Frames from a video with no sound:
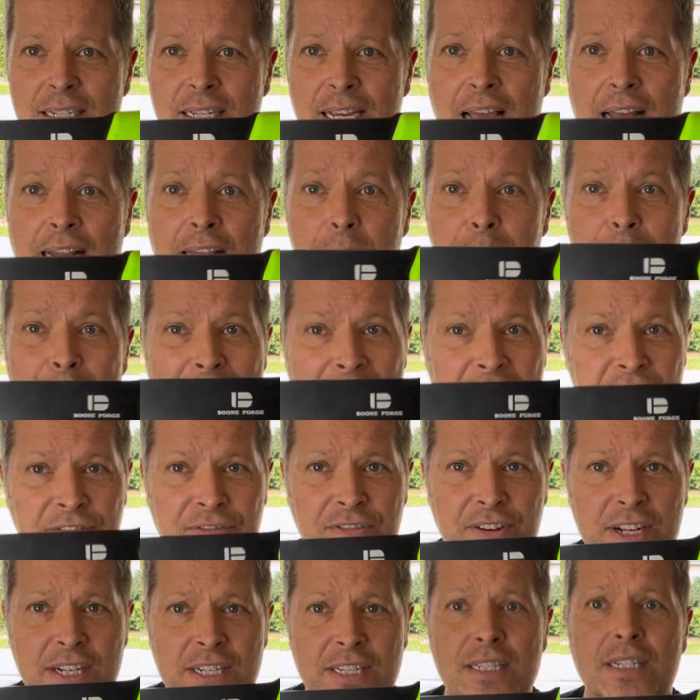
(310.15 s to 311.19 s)
and
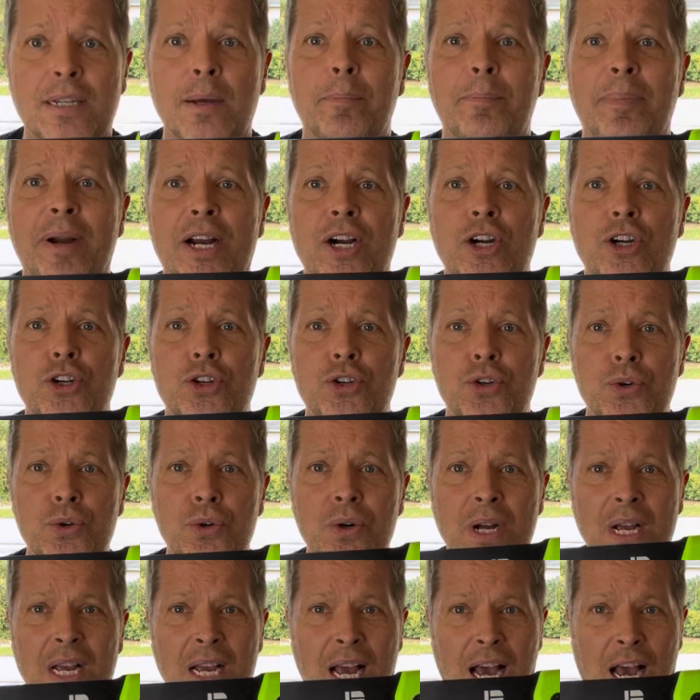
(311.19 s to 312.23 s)
benefits compared
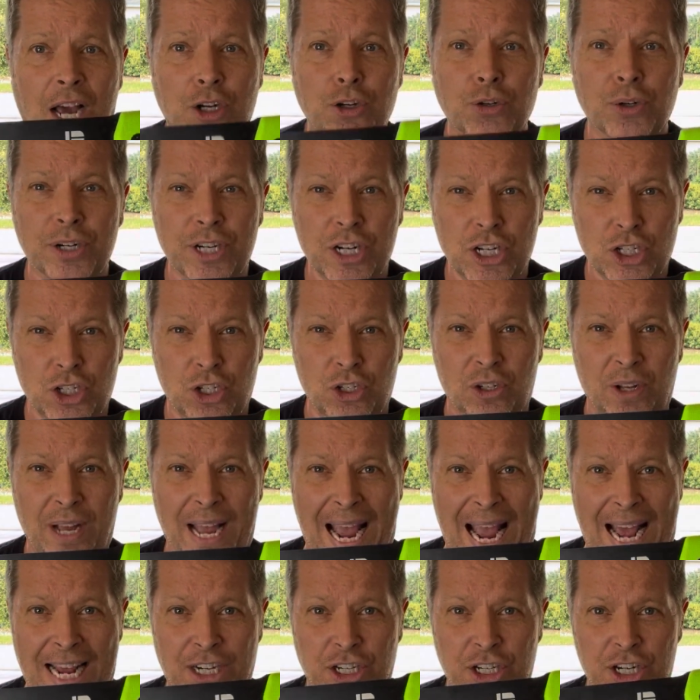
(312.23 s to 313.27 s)
to a traditional
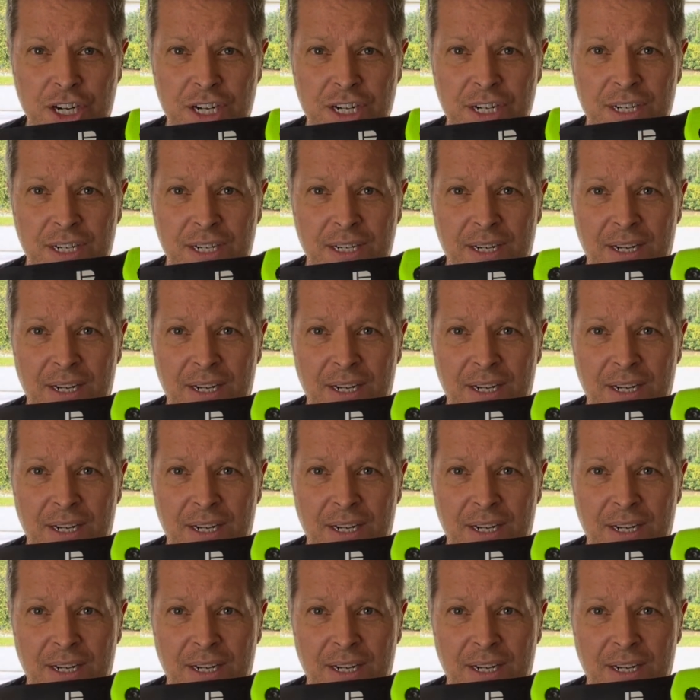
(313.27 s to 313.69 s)
hatchet.